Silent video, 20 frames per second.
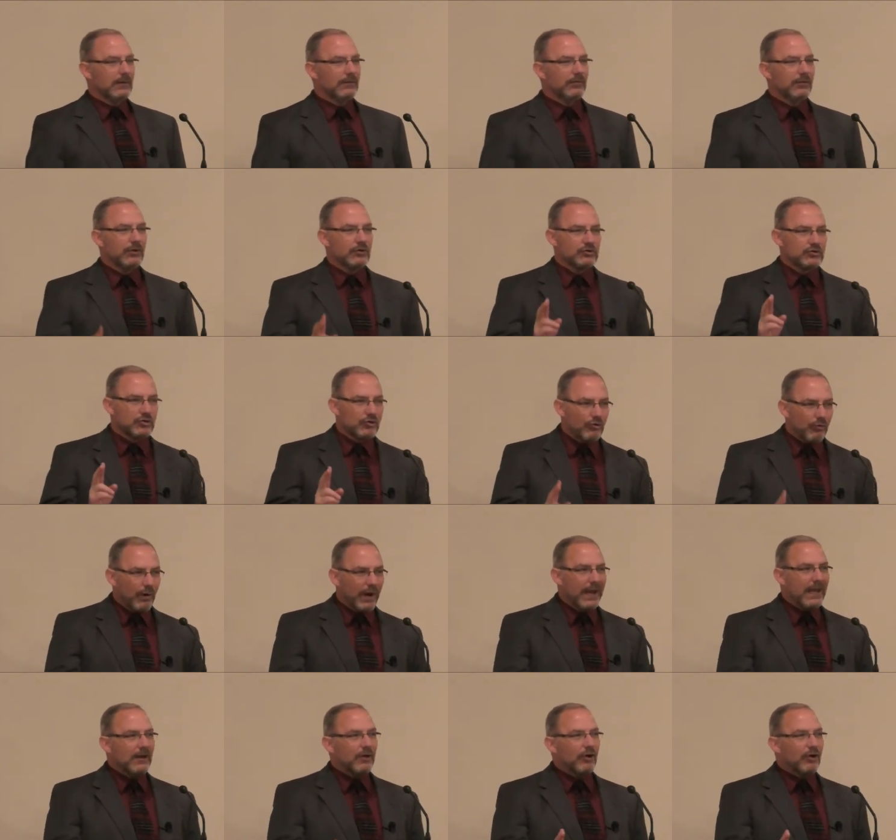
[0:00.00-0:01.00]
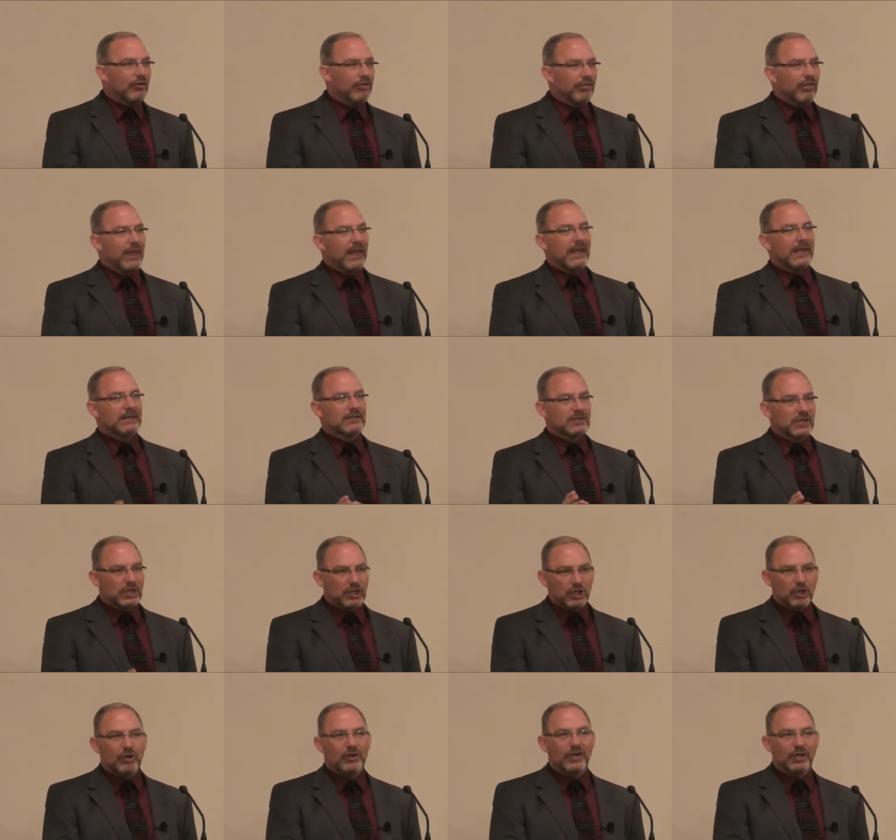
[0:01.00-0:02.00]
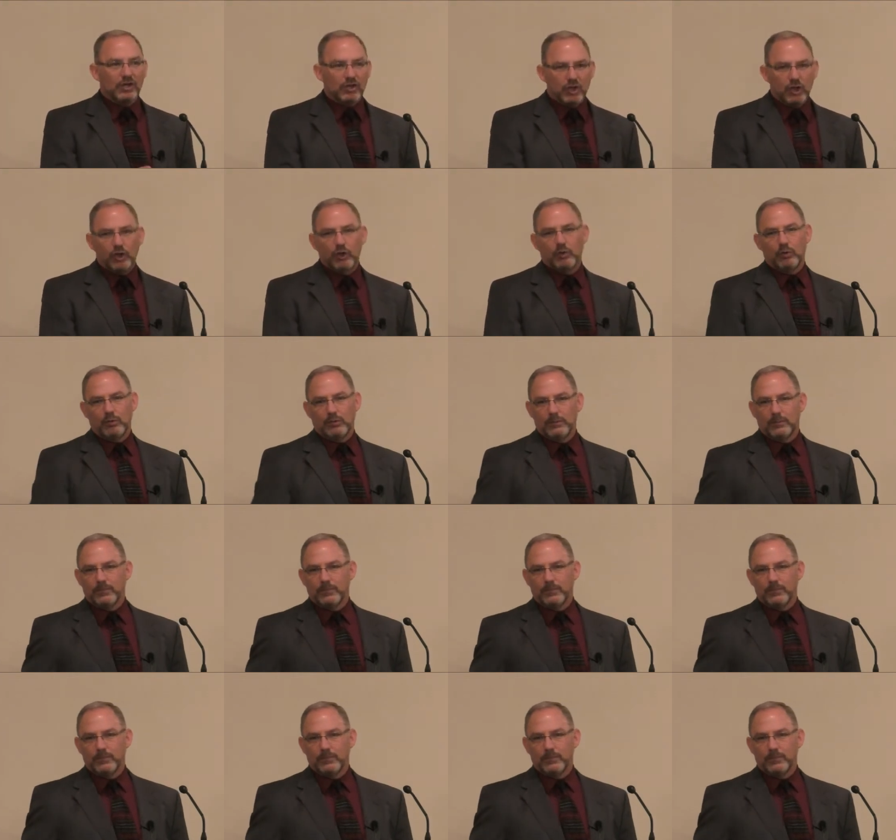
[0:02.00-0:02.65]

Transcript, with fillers: there's greater things that you can do.